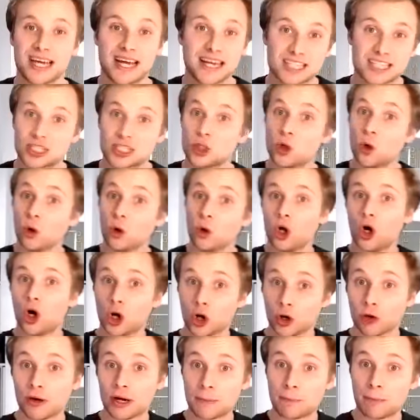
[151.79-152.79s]
It's no
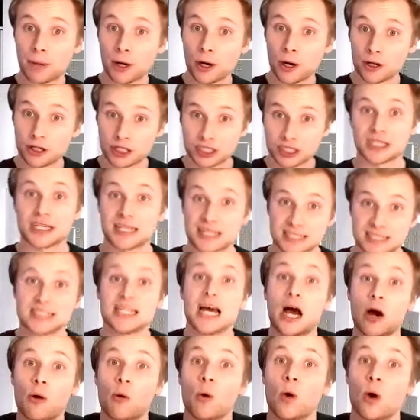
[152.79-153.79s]
longer in person, it's
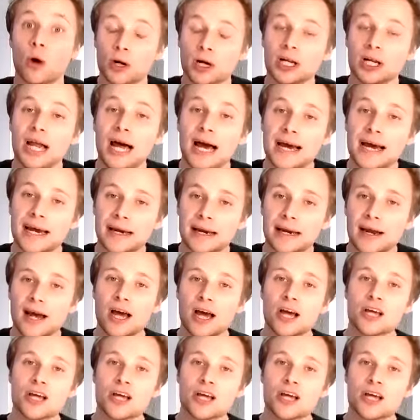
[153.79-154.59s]
now online.